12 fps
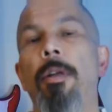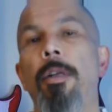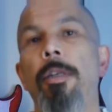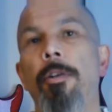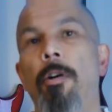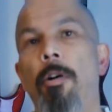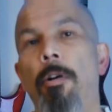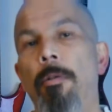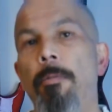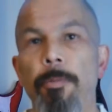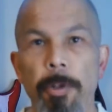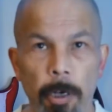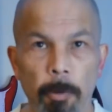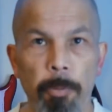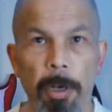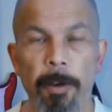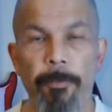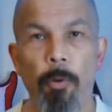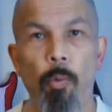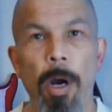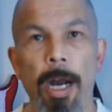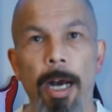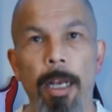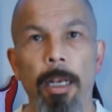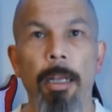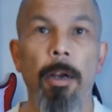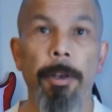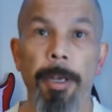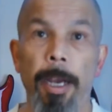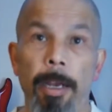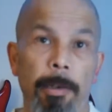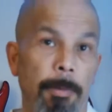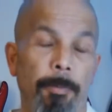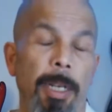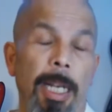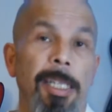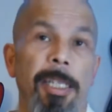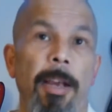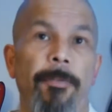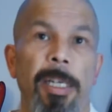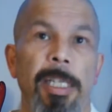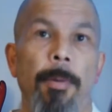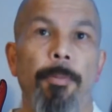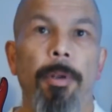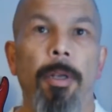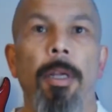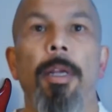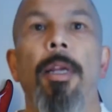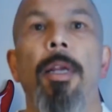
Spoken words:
So you could play for a while on a, let's say for example,